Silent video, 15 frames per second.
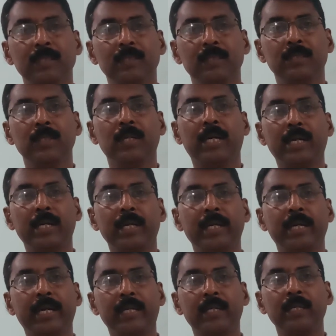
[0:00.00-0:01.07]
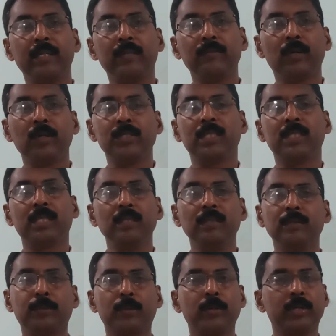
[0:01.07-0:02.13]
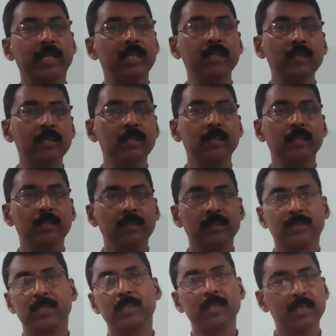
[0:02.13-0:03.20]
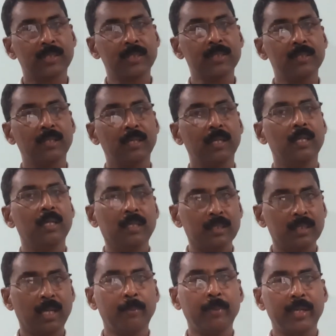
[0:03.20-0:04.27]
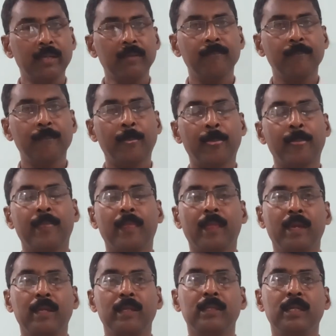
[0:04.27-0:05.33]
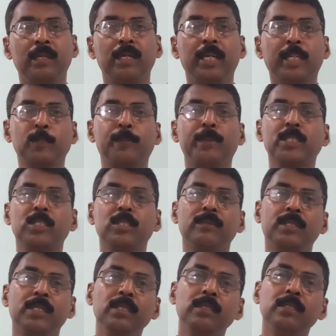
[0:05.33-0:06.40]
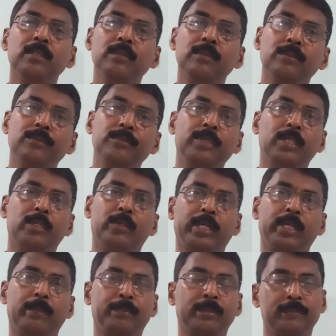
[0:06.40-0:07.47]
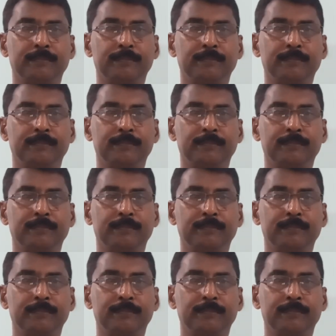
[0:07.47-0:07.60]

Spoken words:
So RNA directly involves in the protein synthesis, thereby the expression of the phenotype.